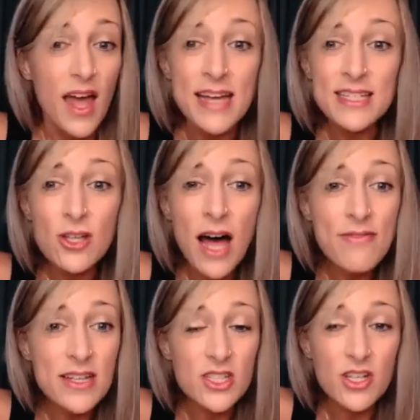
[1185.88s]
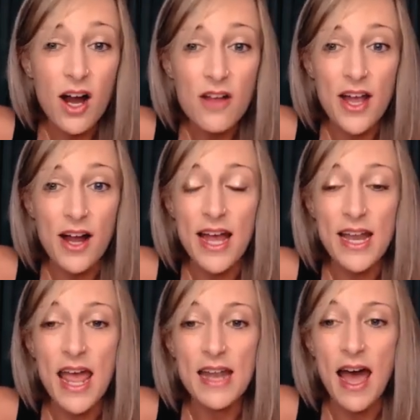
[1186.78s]
I still have that scar there.
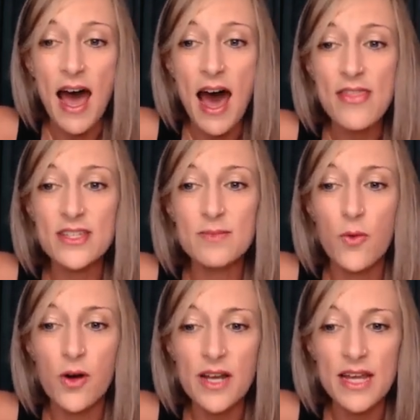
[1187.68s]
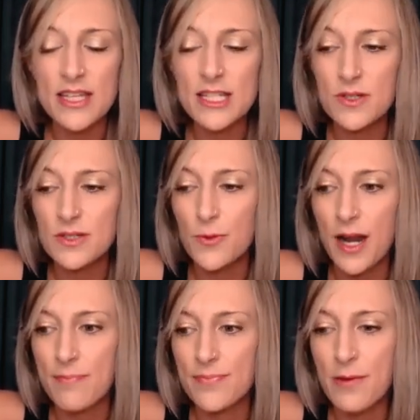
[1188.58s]
And this morning,
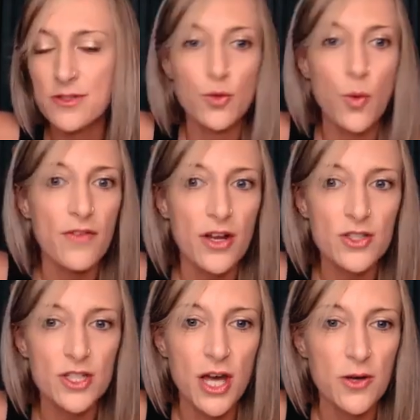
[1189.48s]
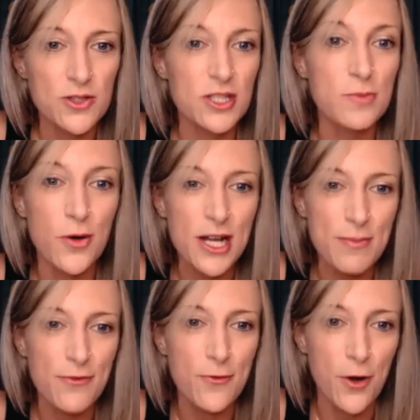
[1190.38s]
that was 12 years ago. So this morning
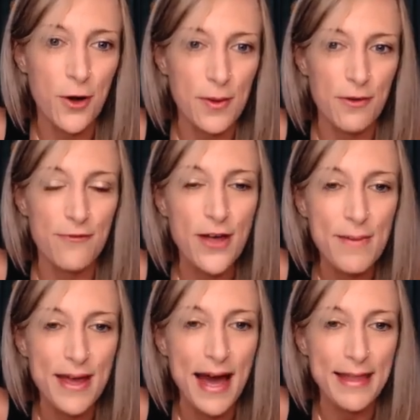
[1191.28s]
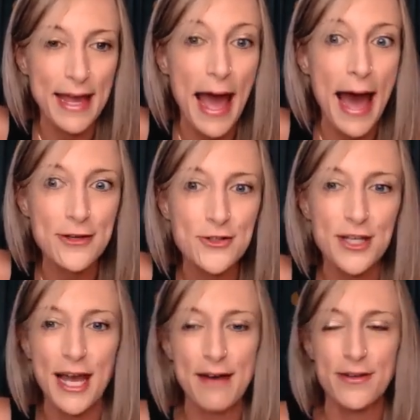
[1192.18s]
before we were filming, I
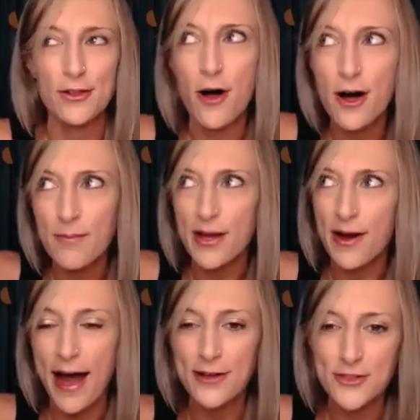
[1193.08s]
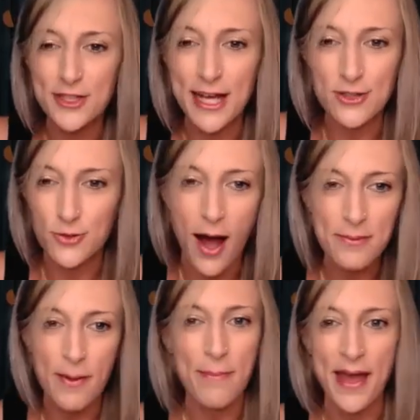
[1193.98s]
actually have a long mirror. I actually
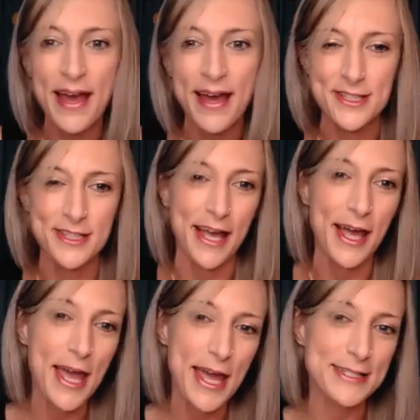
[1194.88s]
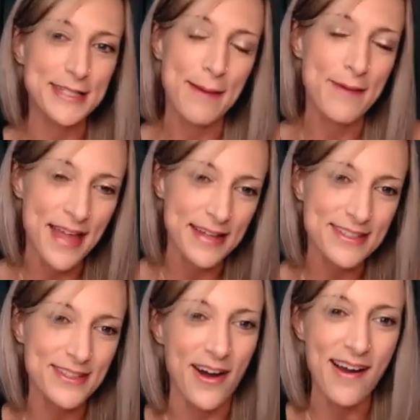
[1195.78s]
dropped my pants and examined that
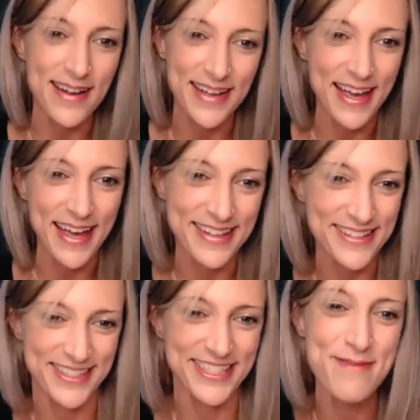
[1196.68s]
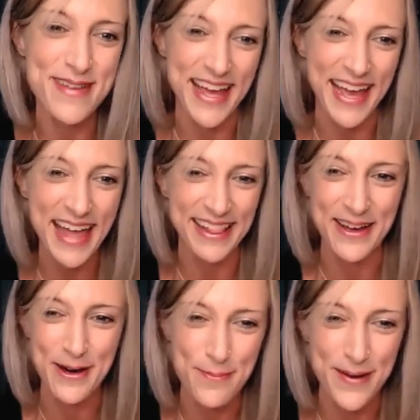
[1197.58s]
scar again, just to be like,
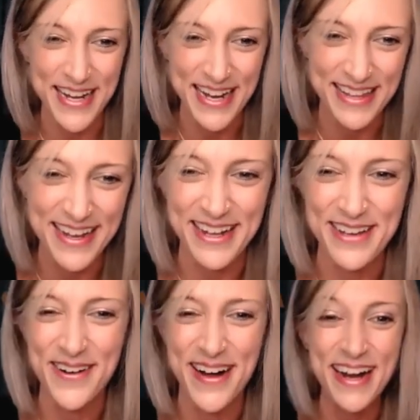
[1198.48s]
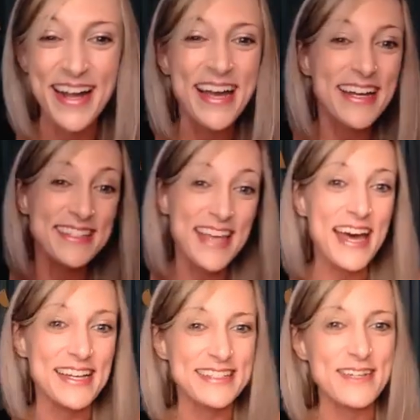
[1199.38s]
hello, buddy, there you are. Cause
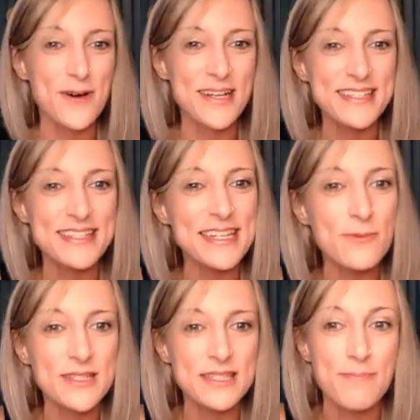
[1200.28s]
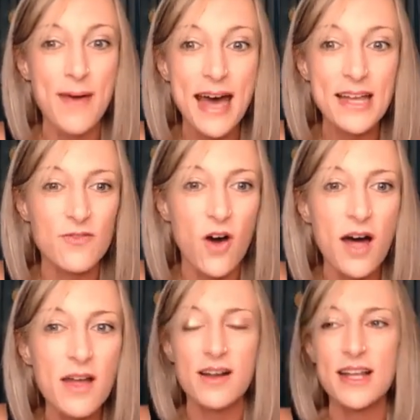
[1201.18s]
yes, it was a badge of
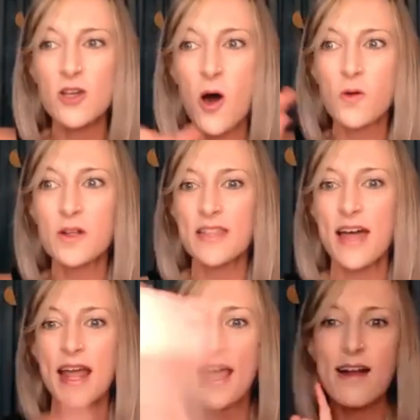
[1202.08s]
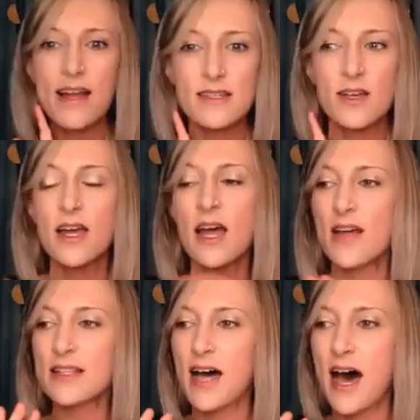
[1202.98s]
honor, and it totally, that area,
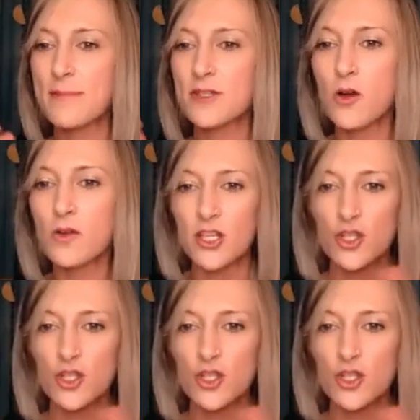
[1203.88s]
that time totally